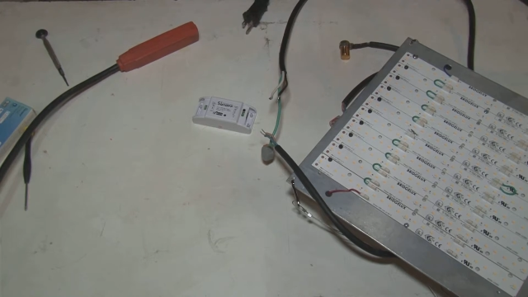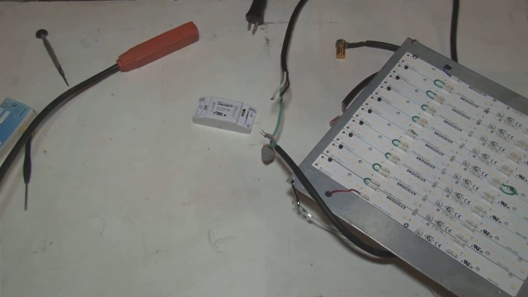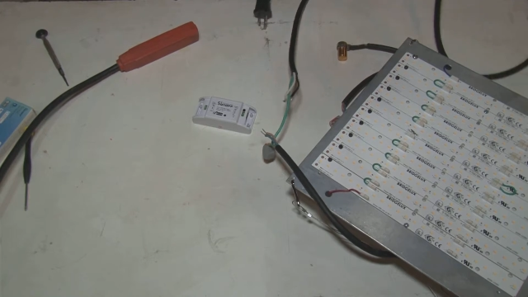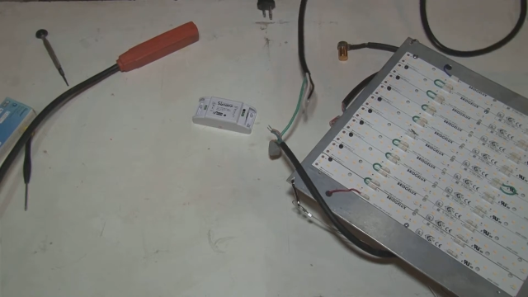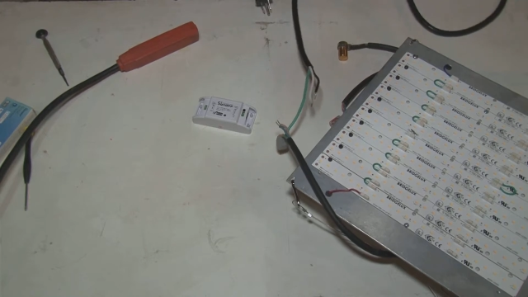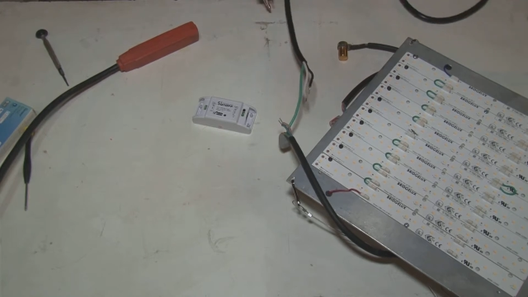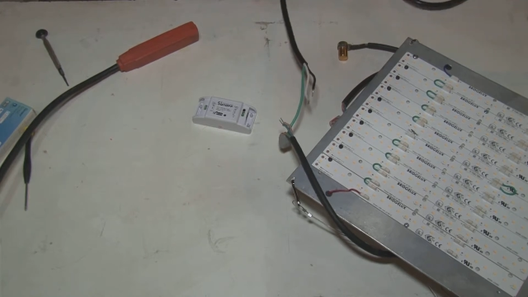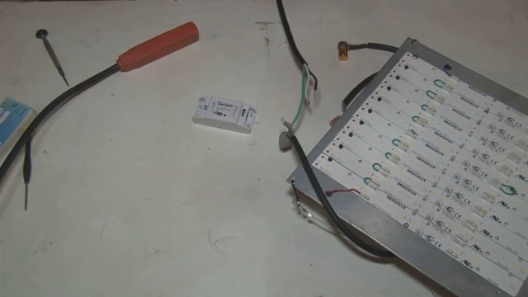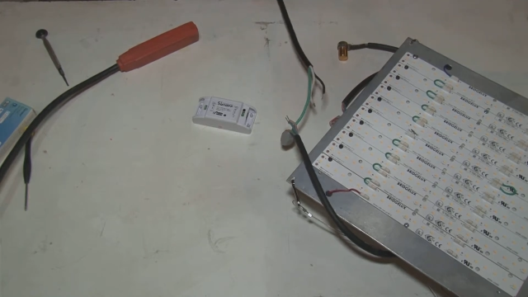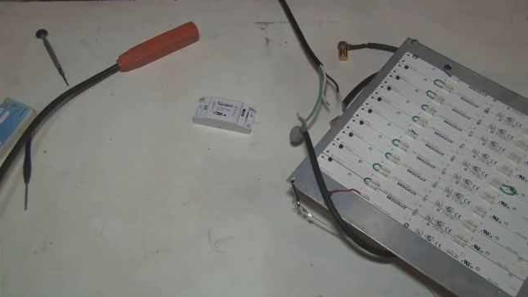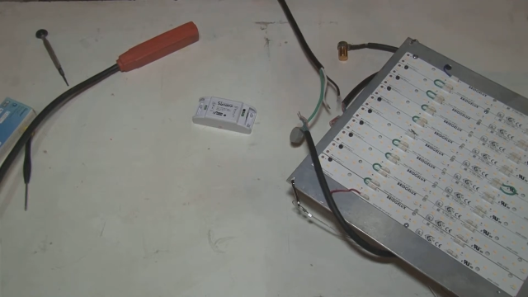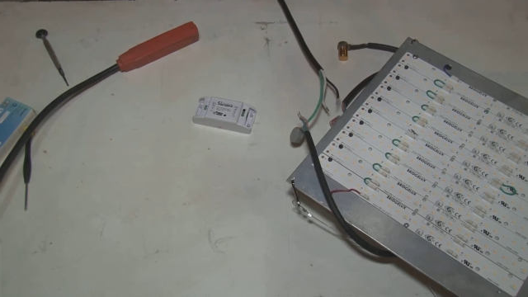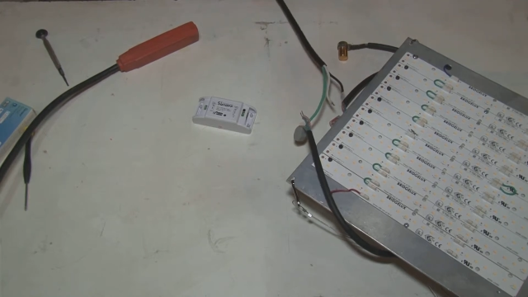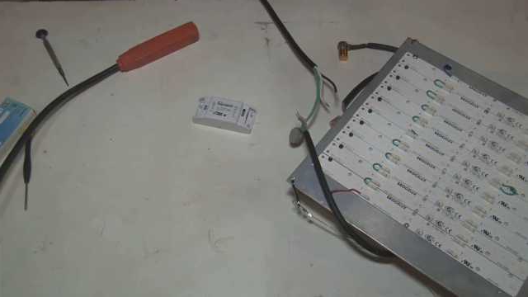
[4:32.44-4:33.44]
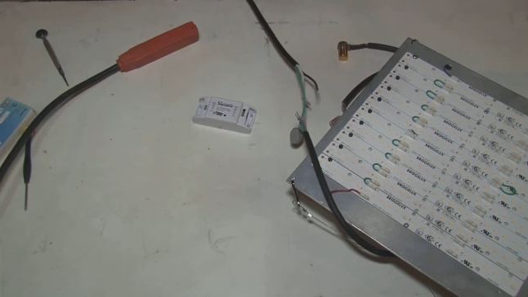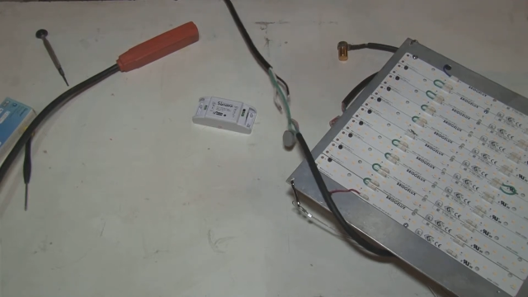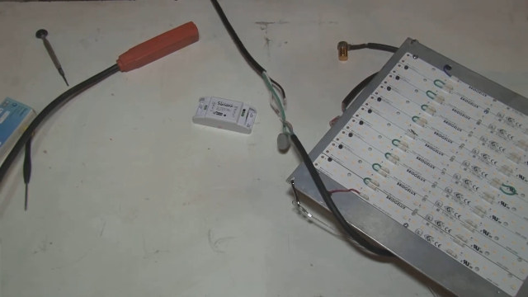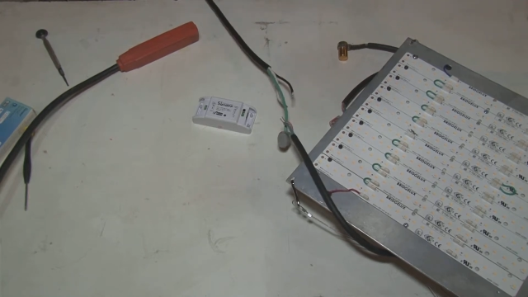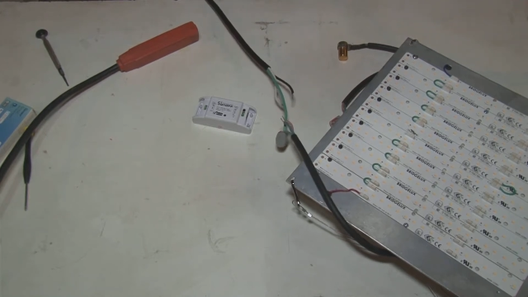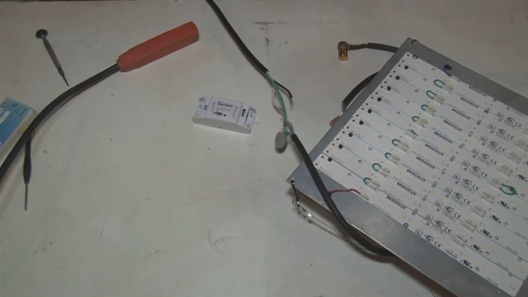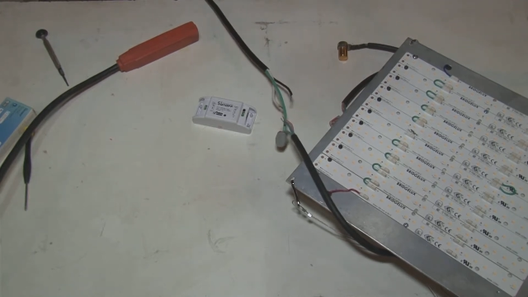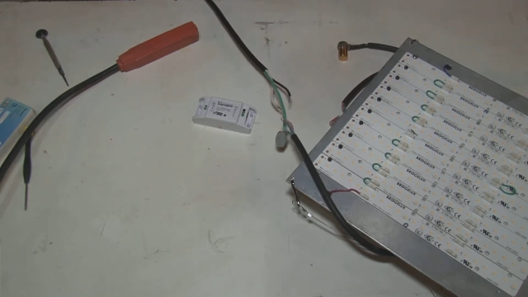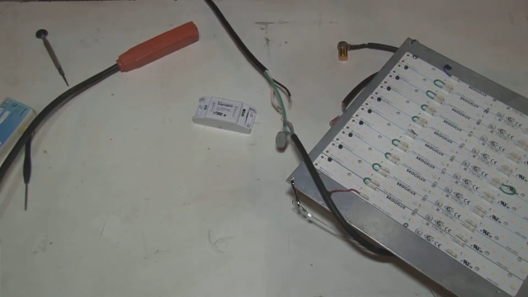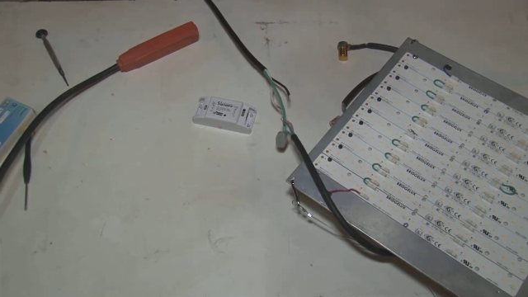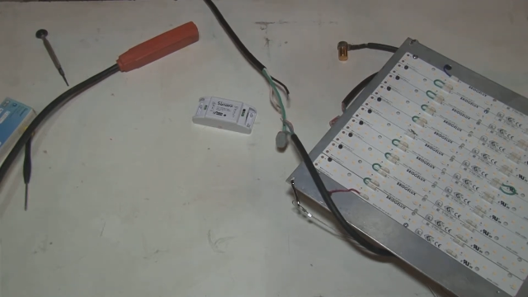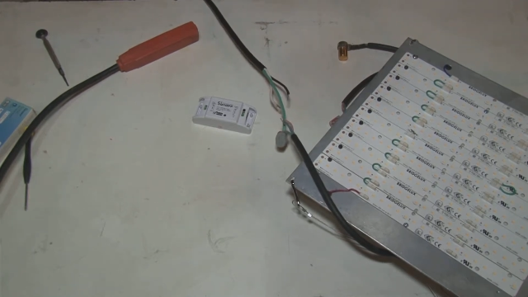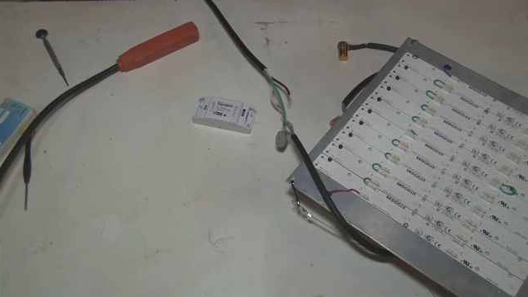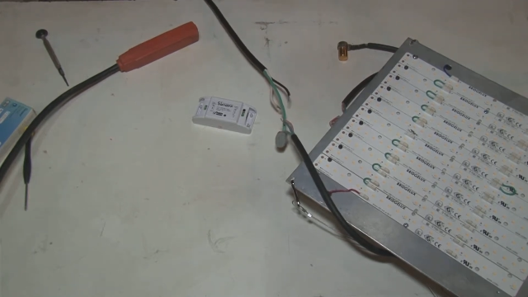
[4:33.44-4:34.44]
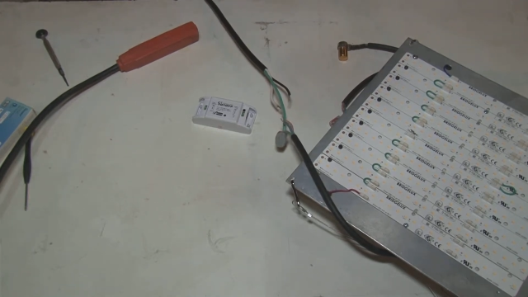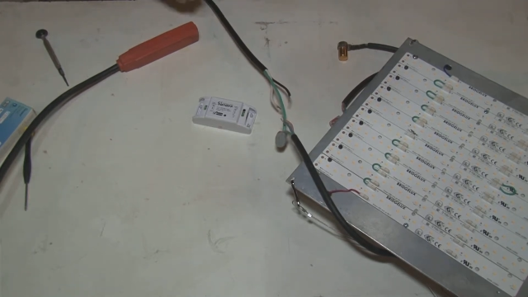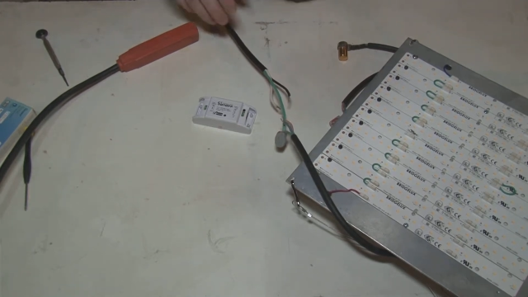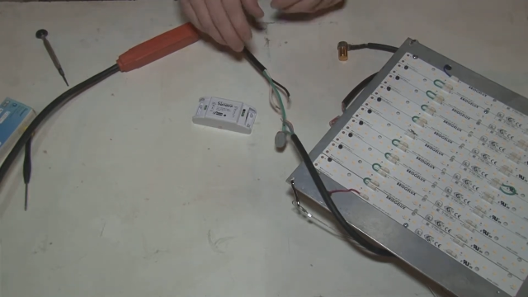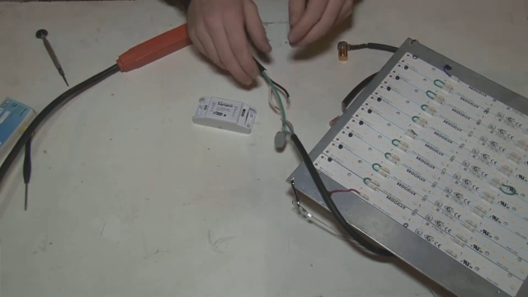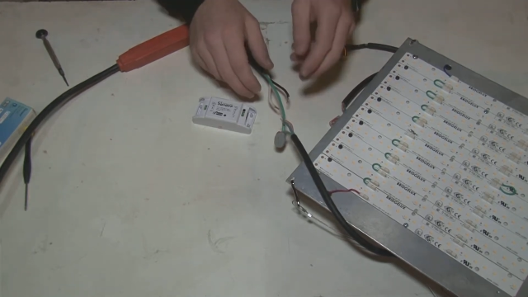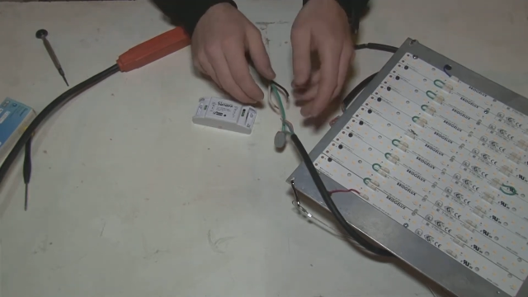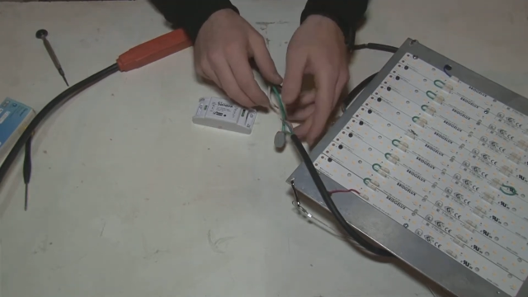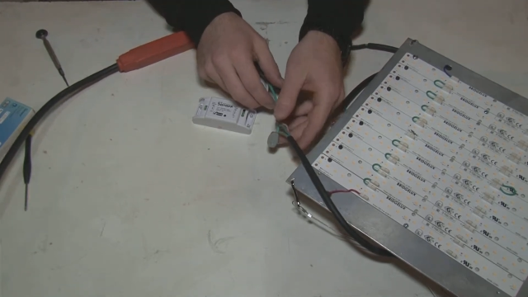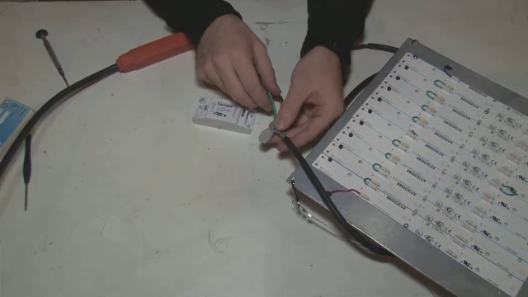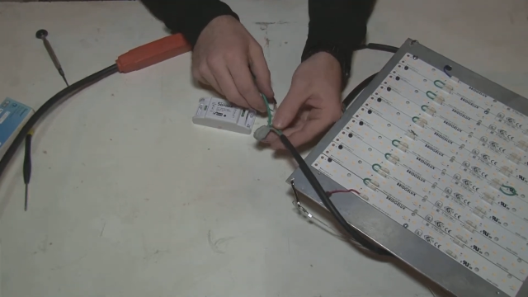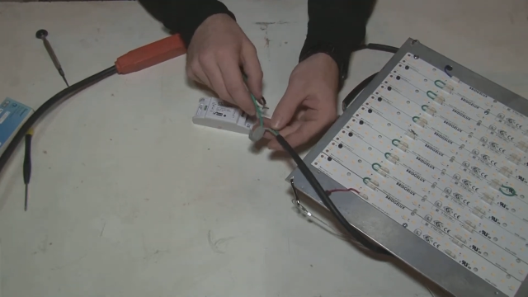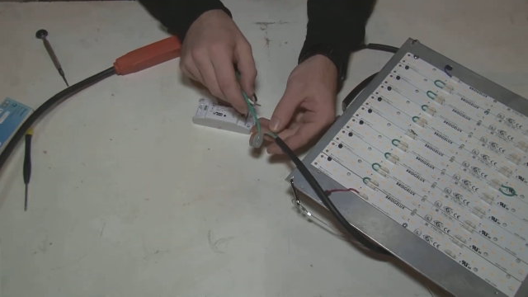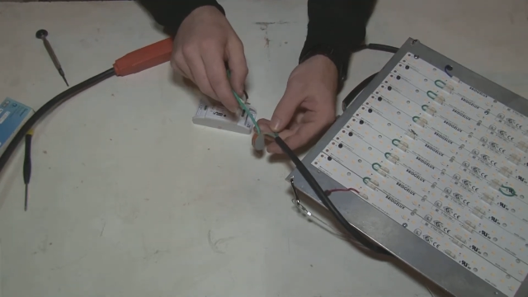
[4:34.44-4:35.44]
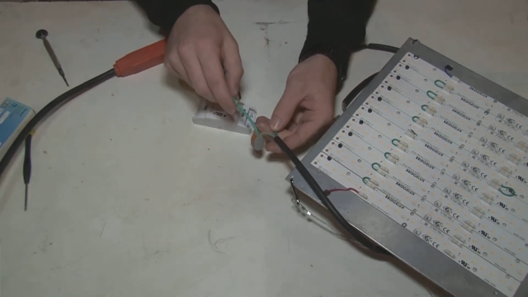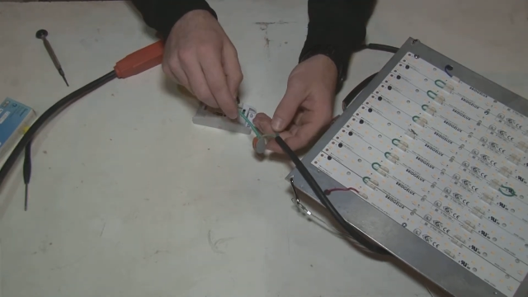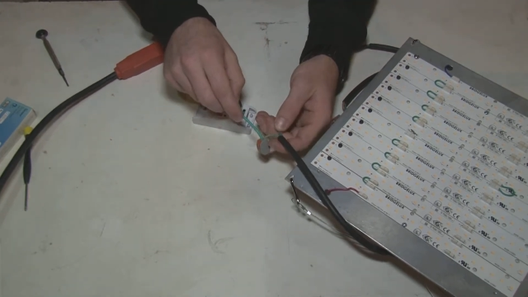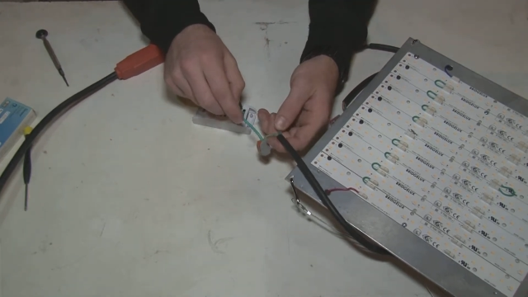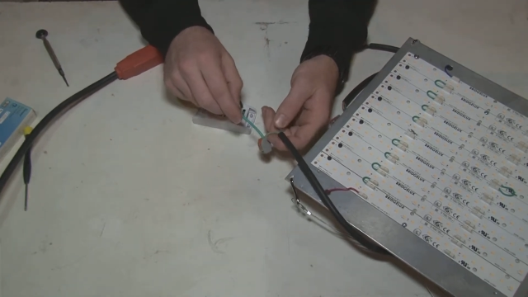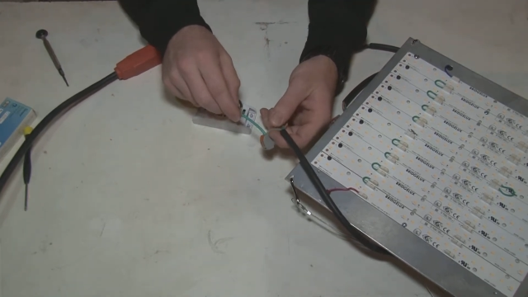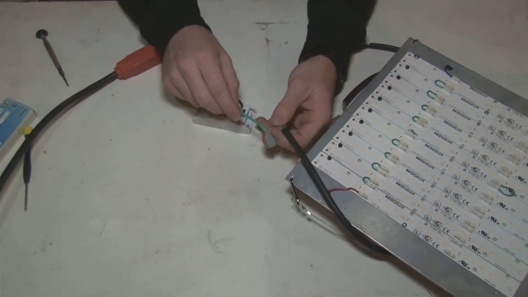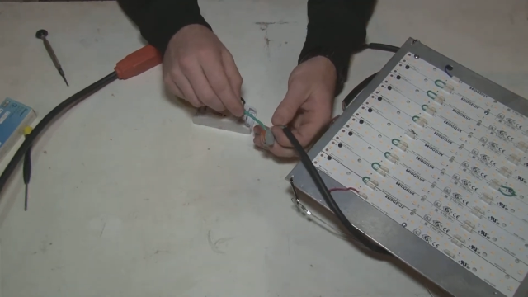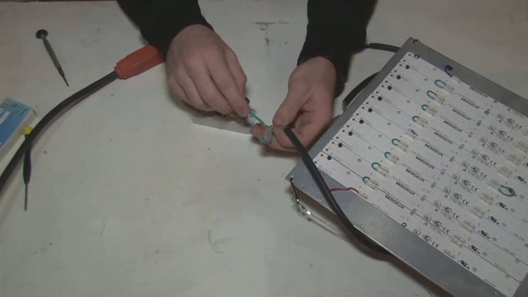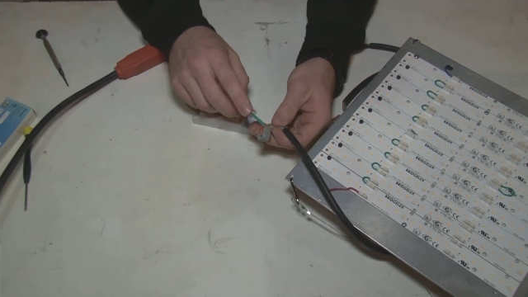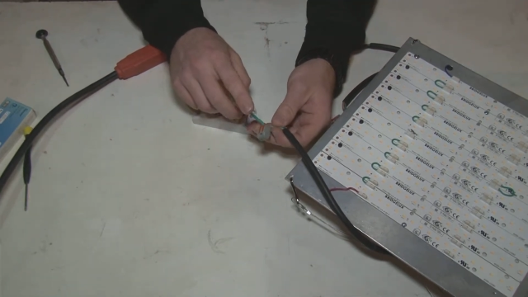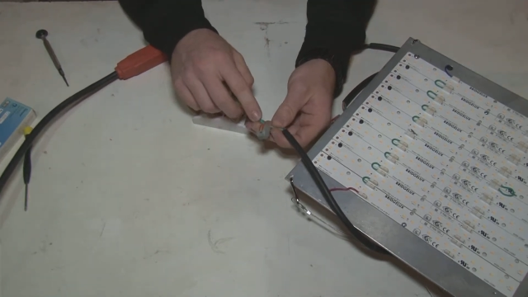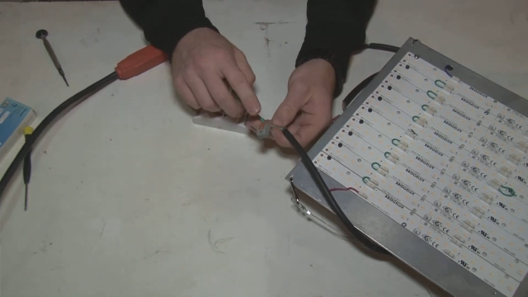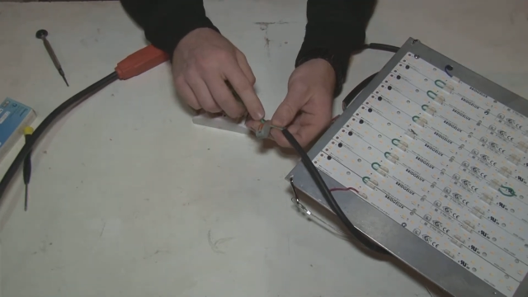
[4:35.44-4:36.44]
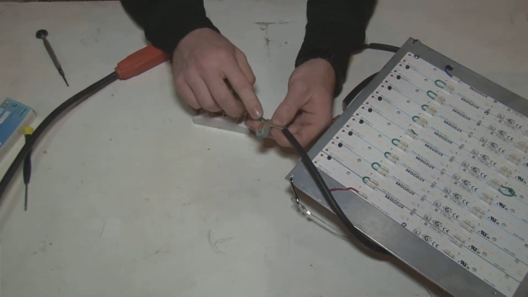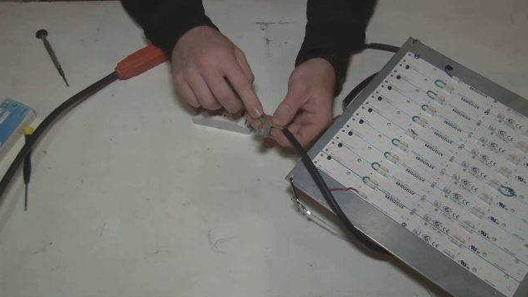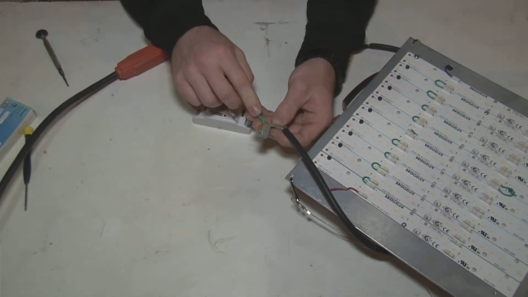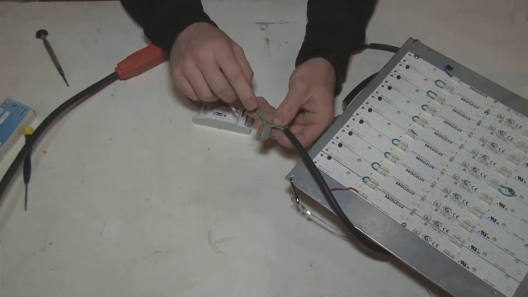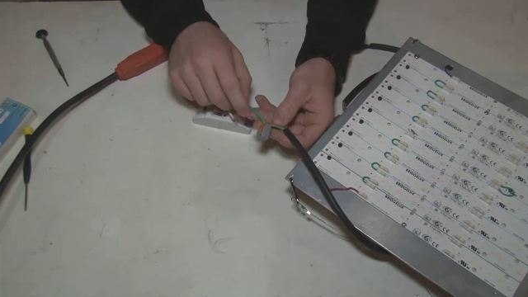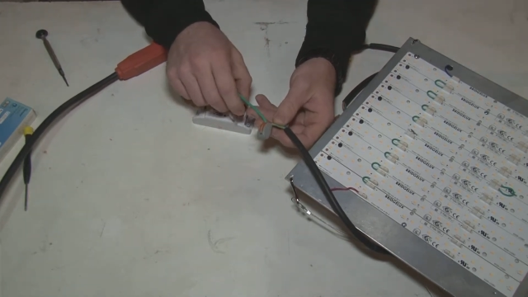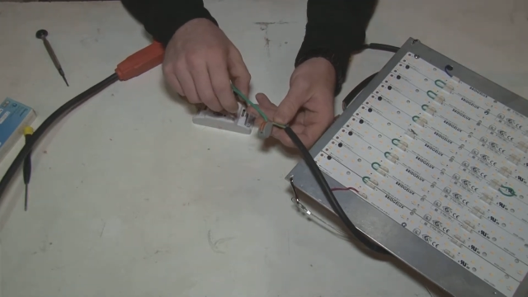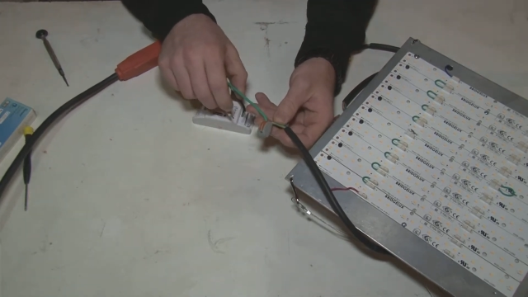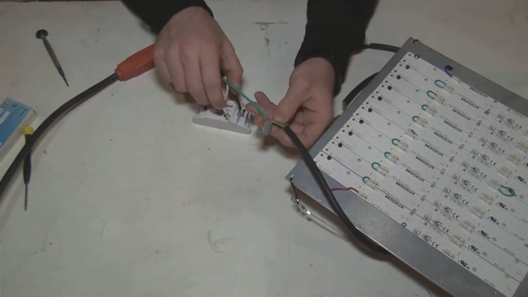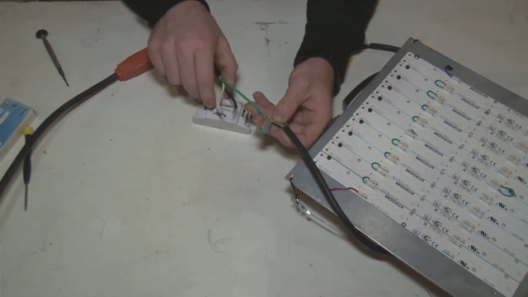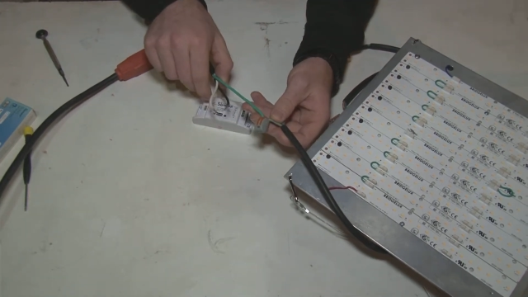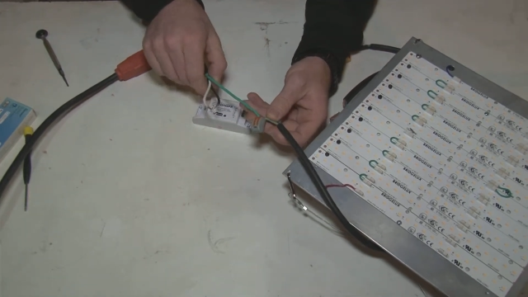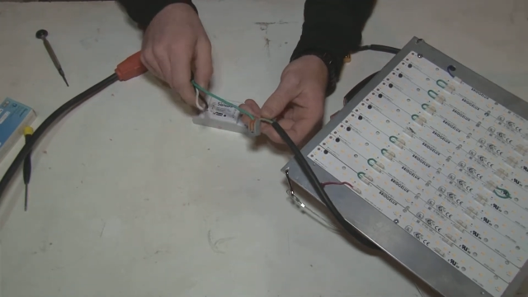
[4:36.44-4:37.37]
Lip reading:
Nobody's mouth can be seen.